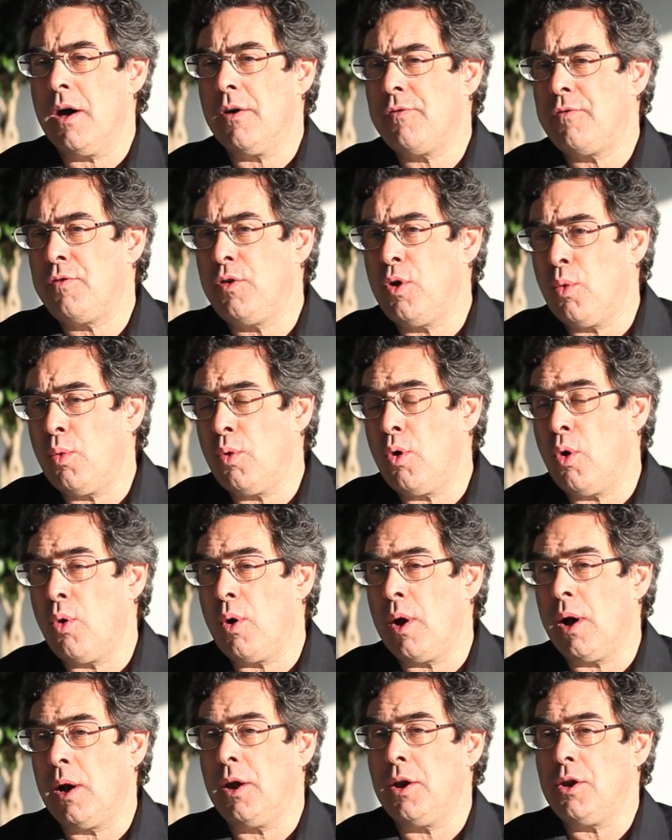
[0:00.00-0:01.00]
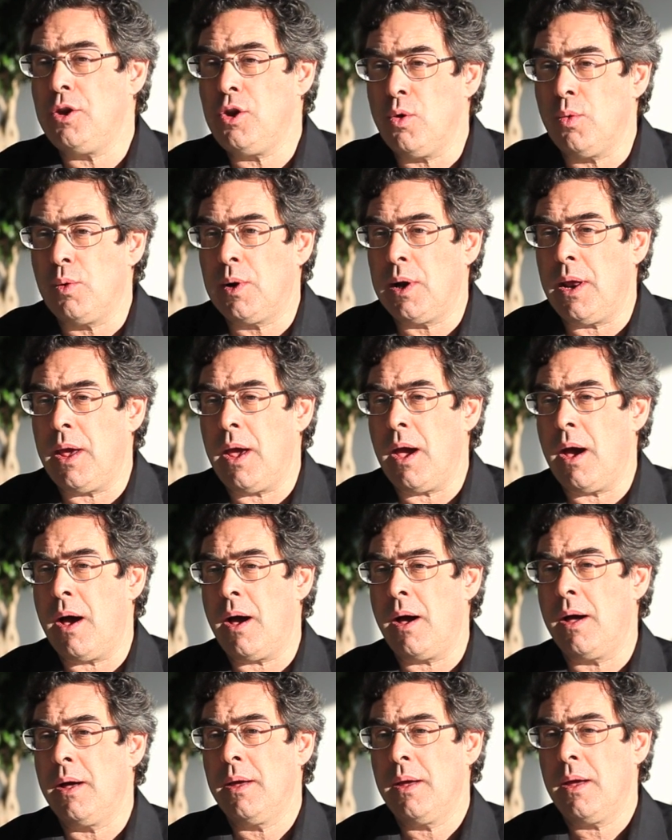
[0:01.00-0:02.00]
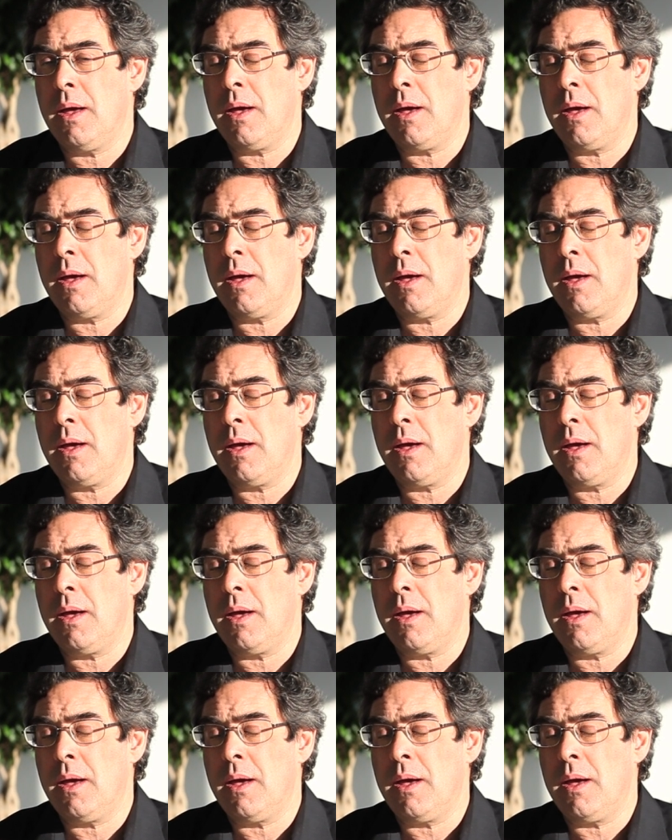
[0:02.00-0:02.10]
fuel oil and nuclear